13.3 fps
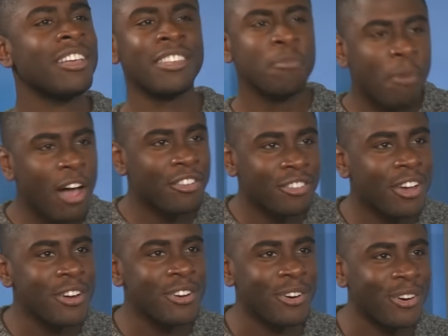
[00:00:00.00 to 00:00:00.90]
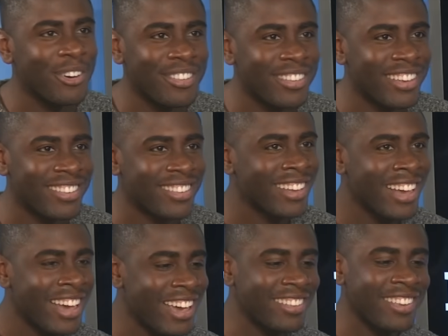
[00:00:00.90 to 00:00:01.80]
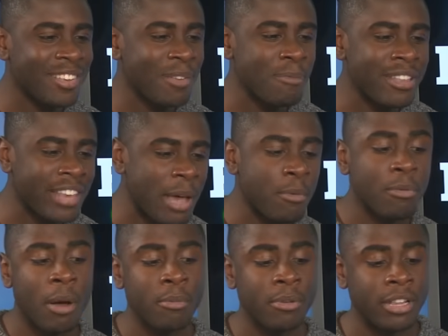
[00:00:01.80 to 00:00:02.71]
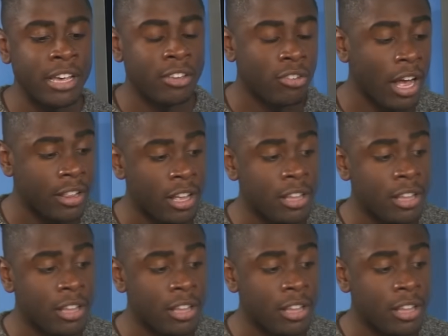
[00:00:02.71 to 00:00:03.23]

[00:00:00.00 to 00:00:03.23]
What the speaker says: is this Barcelona or is this a mid-table Premier League side?